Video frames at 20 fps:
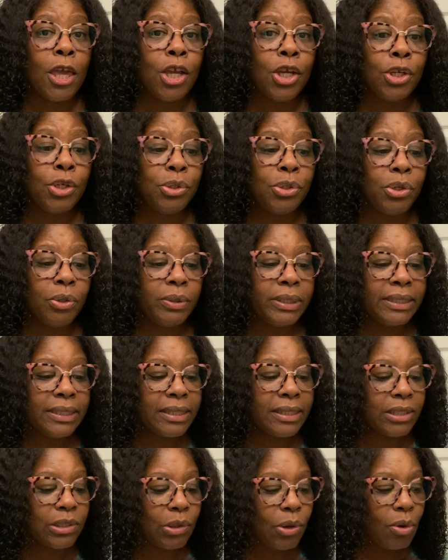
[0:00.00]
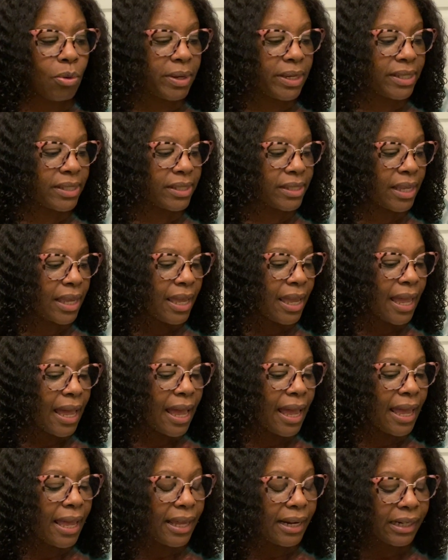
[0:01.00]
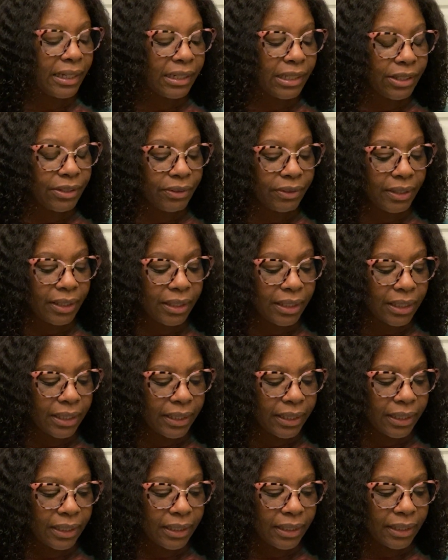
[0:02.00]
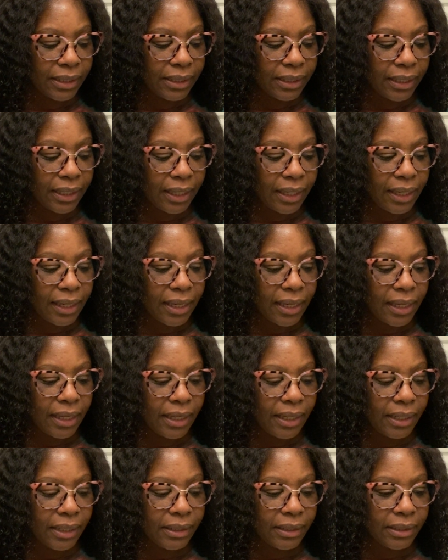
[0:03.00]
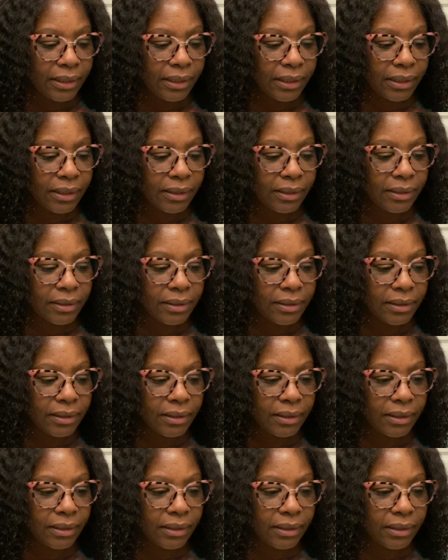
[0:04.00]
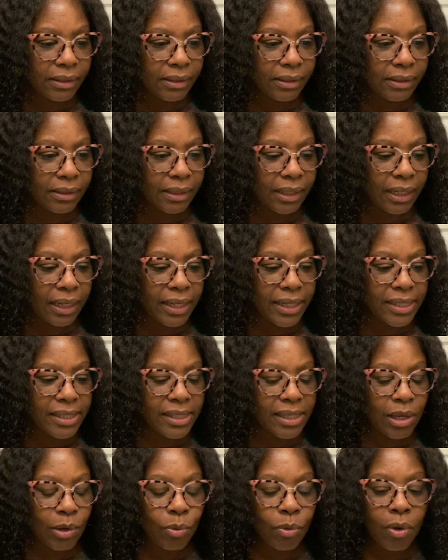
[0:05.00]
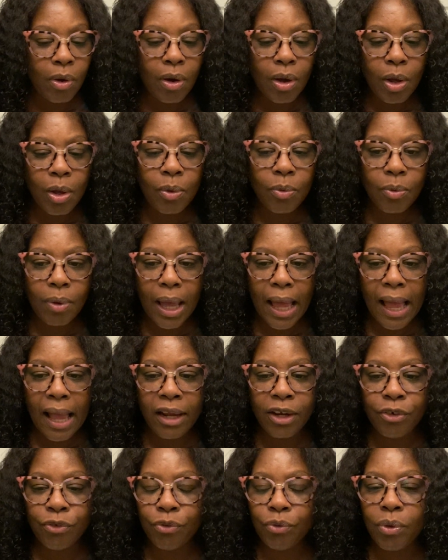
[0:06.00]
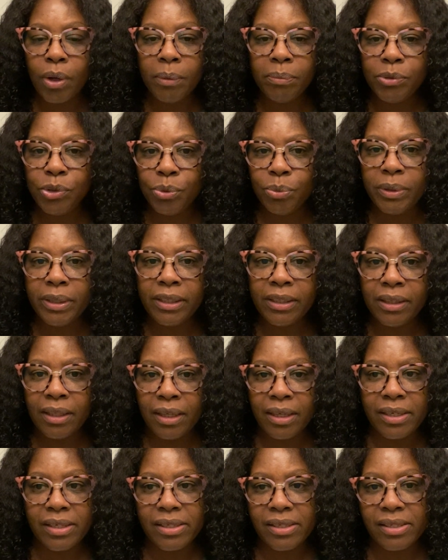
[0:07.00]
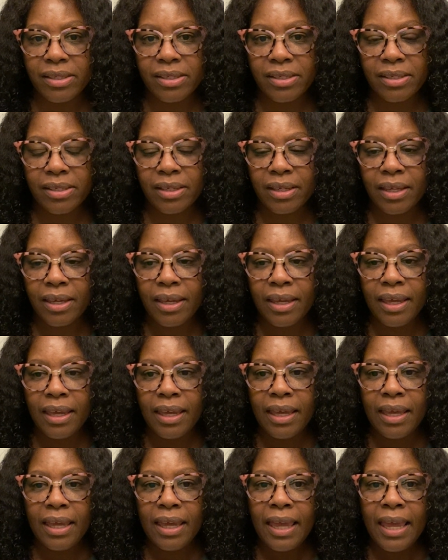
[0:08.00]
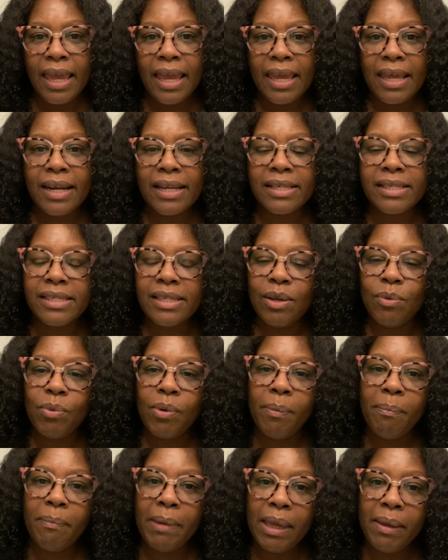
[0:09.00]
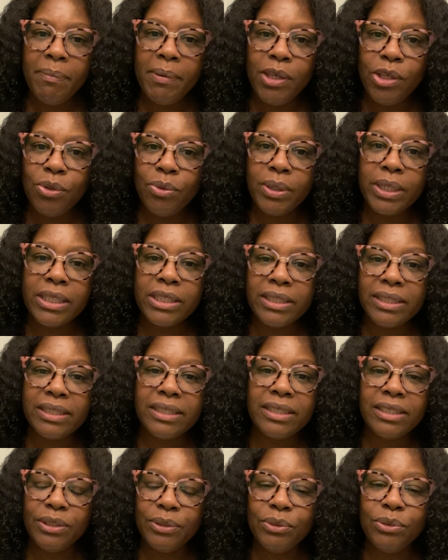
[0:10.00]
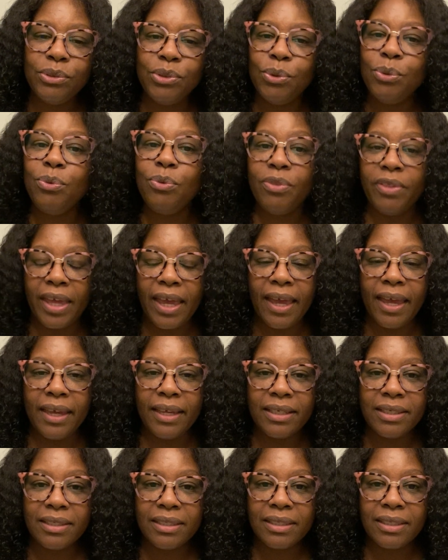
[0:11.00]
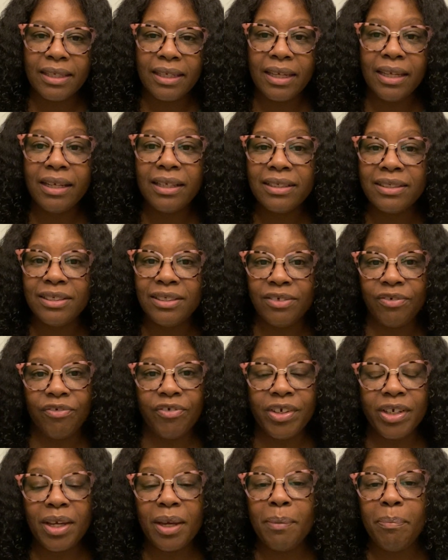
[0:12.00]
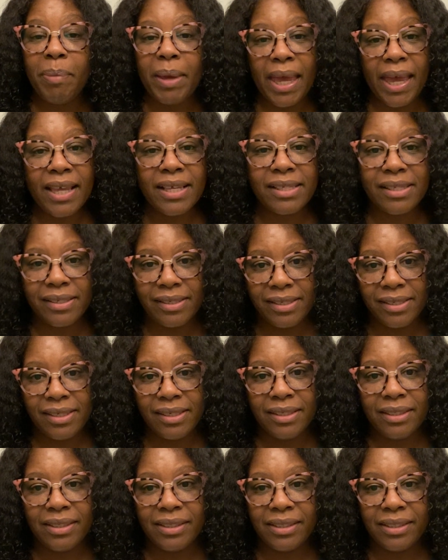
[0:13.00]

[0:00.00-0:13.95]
You know, it doesn't always. I had another client, and the client said, well, I grew up doing this. And I said, well, maybe you can still do that in a different capacity.